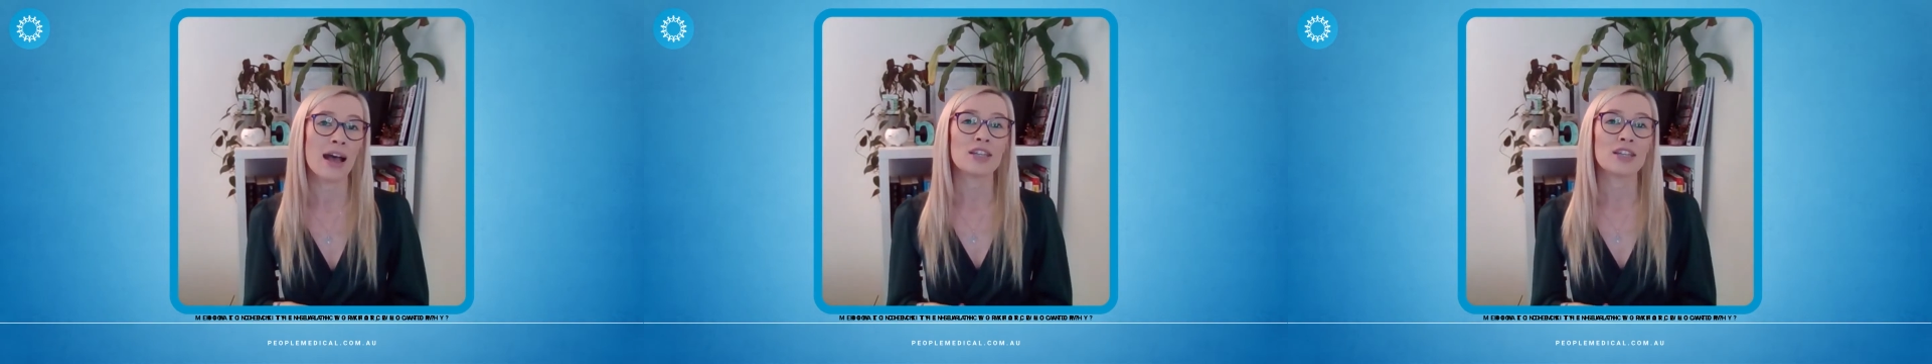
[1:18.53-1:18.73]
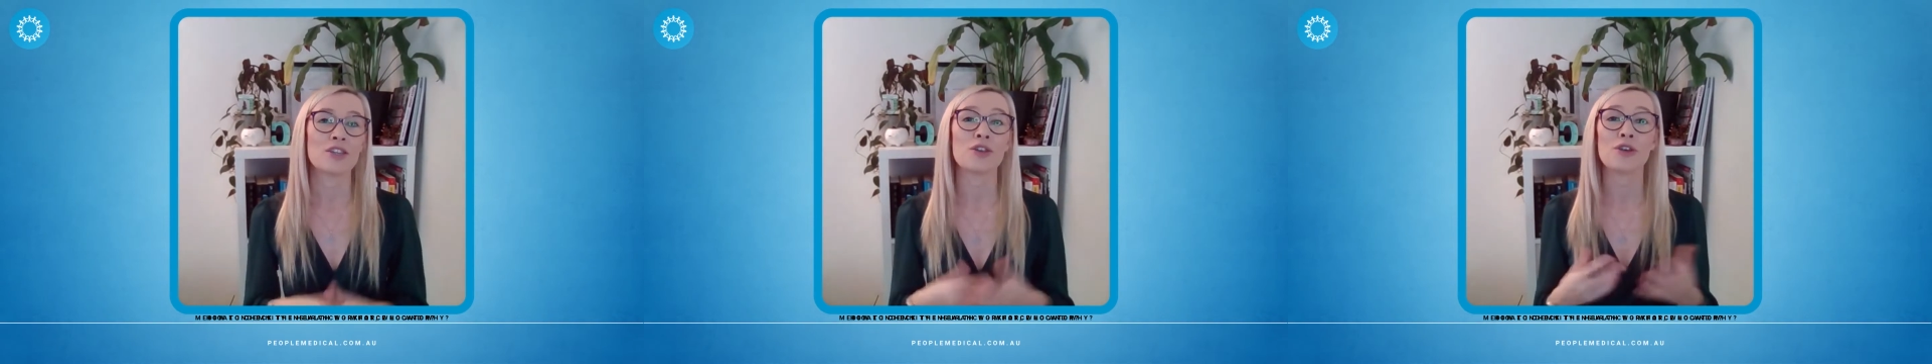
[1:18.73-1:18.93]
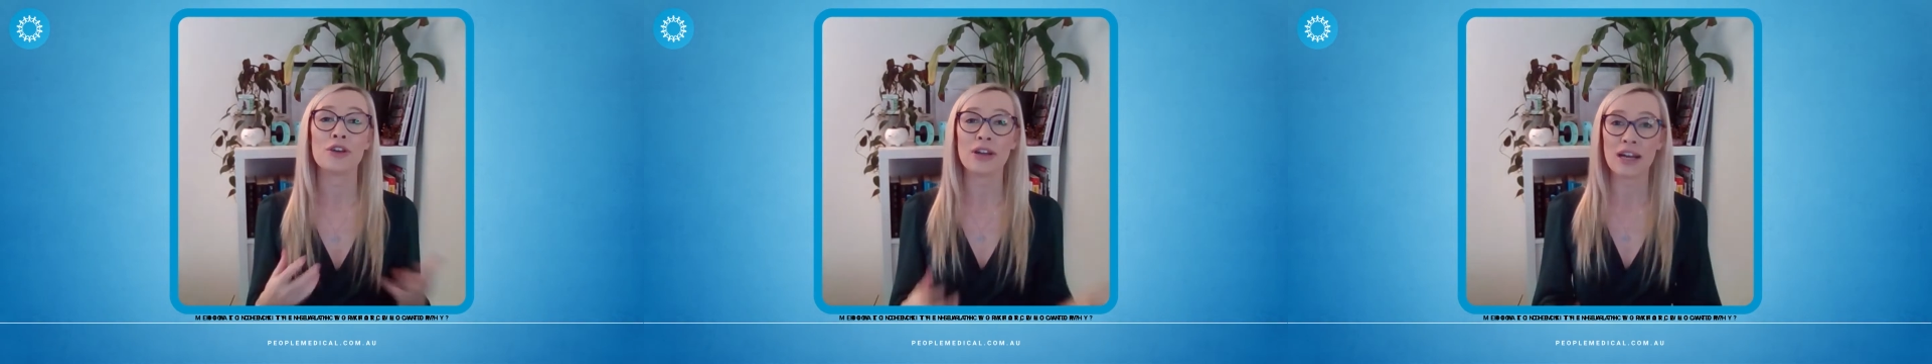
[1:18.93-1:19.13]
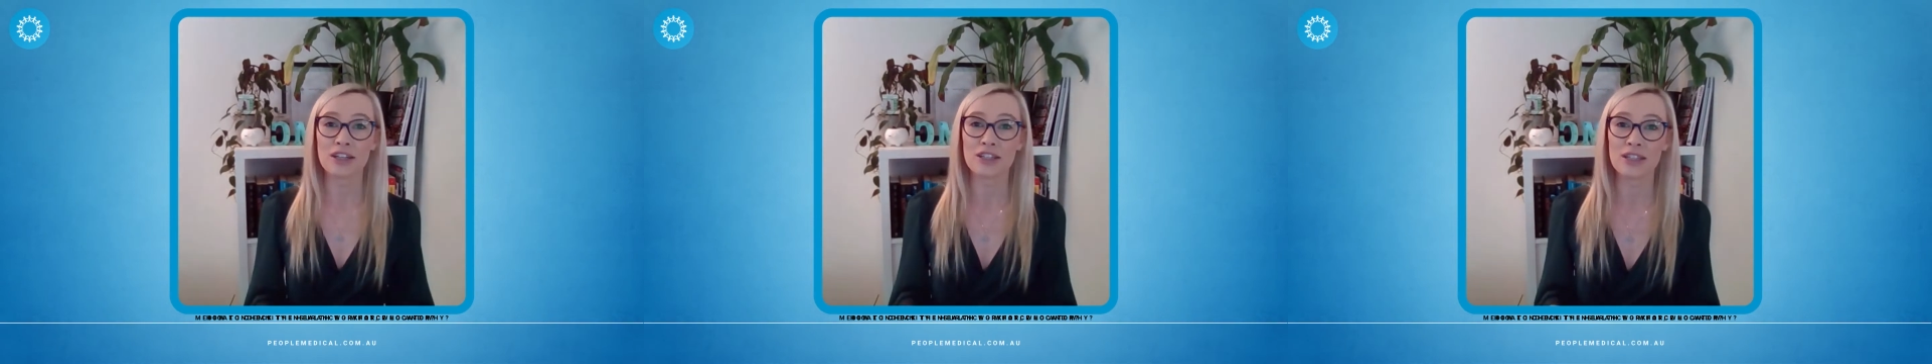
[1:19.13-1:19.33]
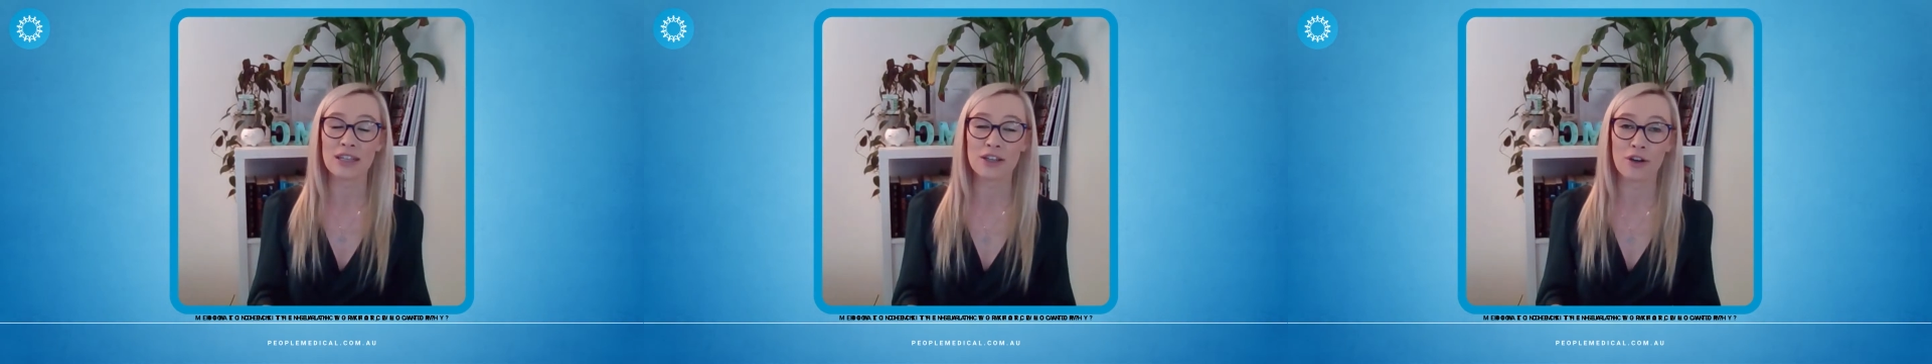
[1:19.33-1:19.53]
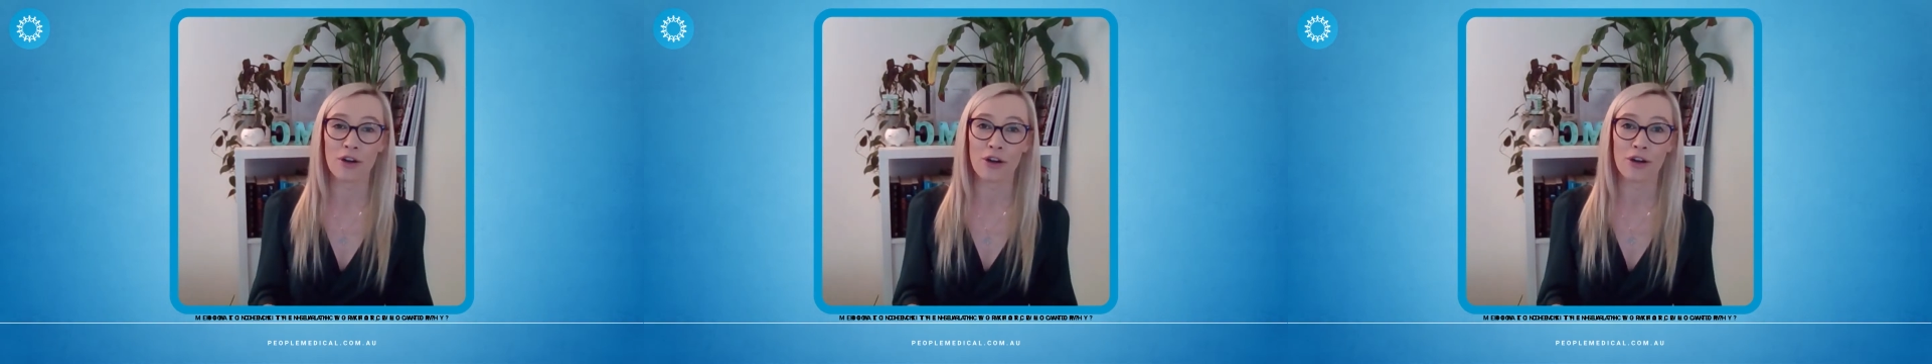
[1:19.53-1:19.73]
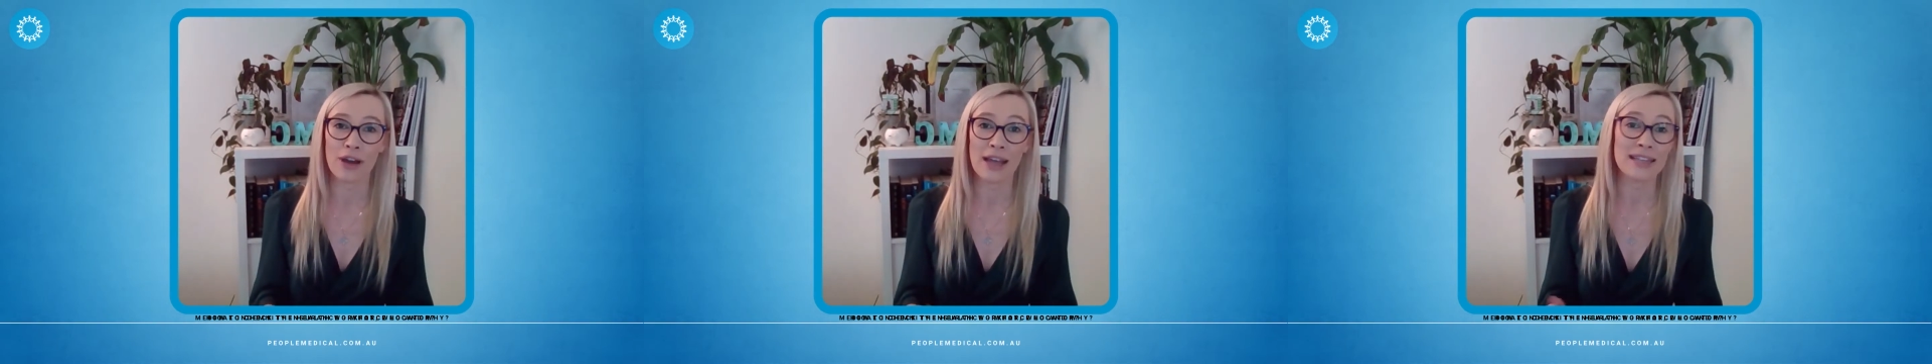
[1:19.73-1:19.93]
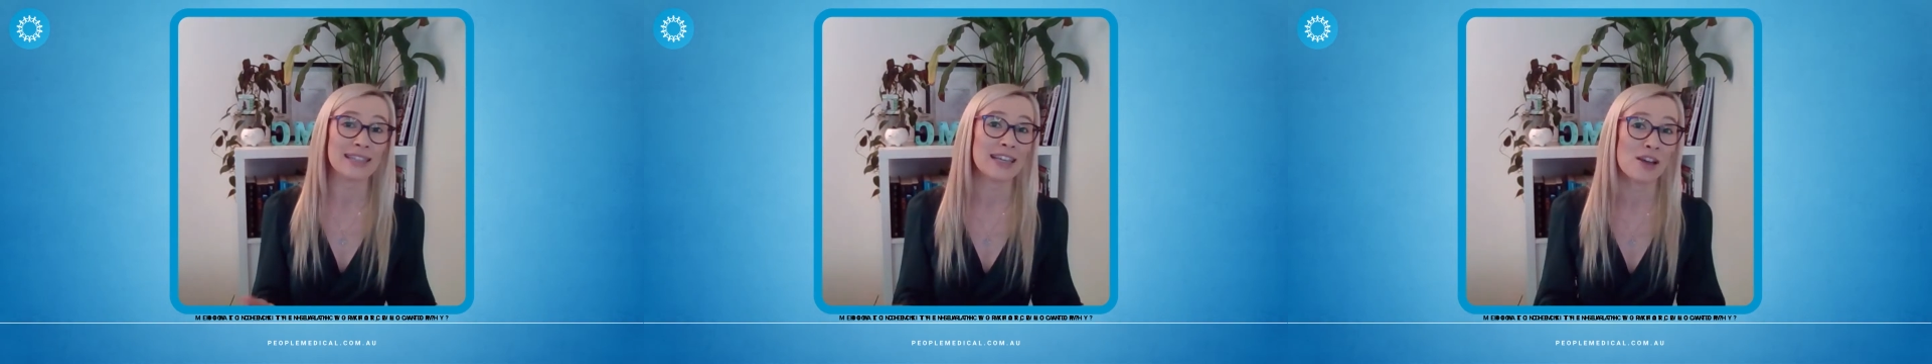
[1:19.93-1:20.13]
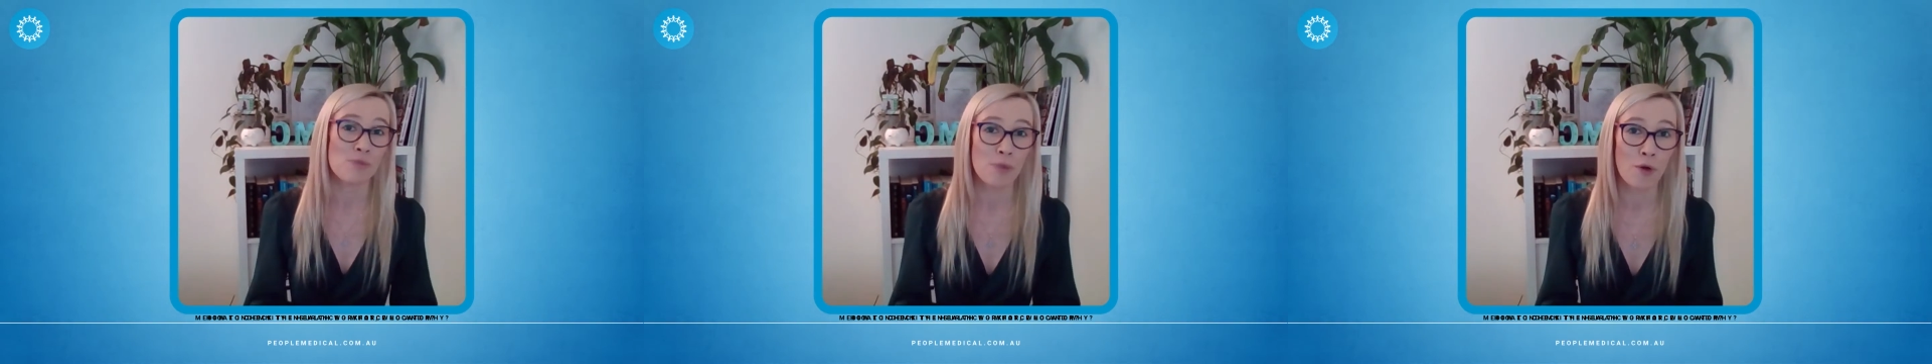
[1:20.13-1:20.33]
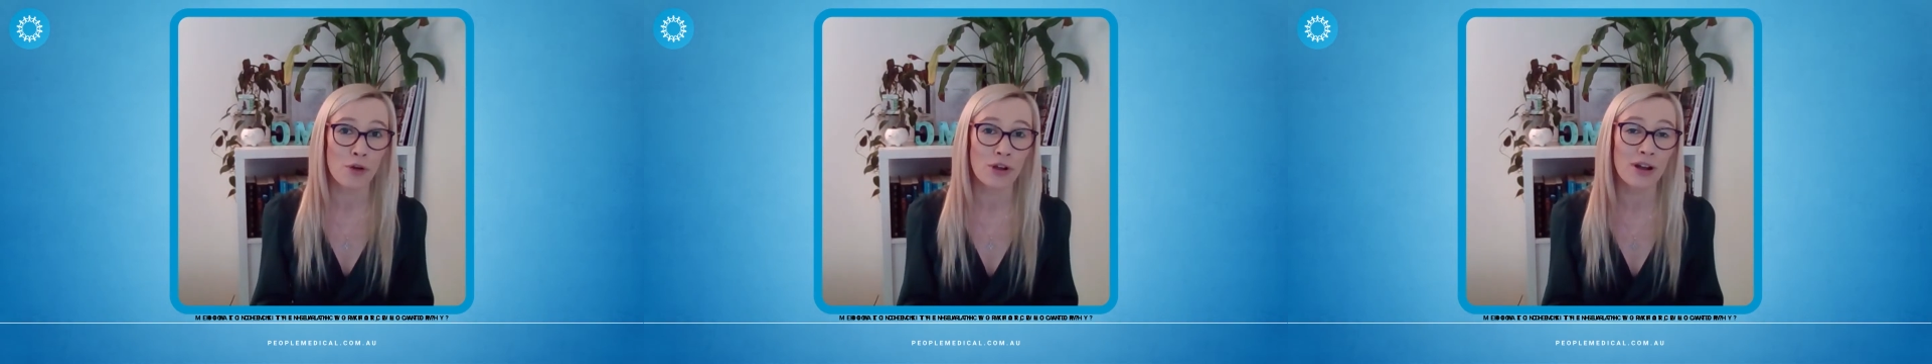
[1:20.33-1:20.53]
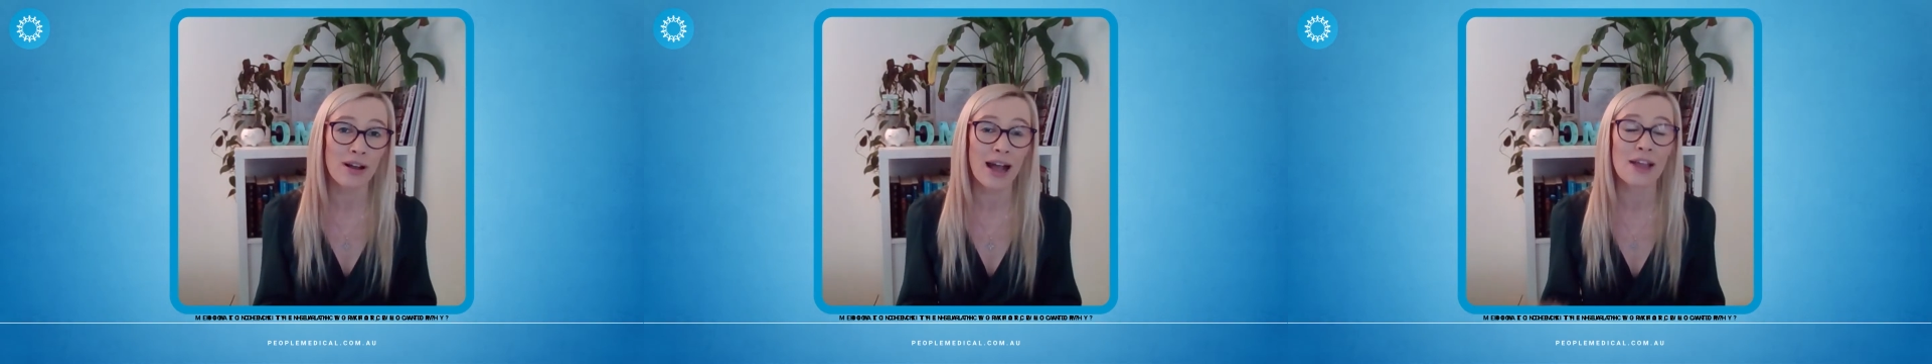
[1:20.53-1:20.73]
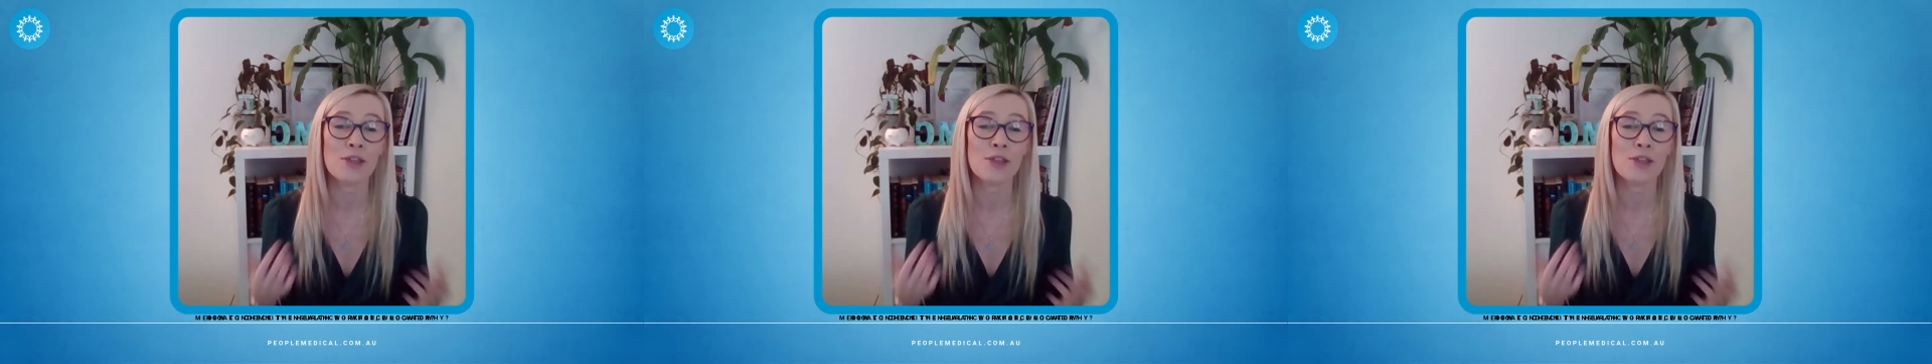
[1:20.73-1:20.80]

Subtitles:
So you can actually go and see a broker,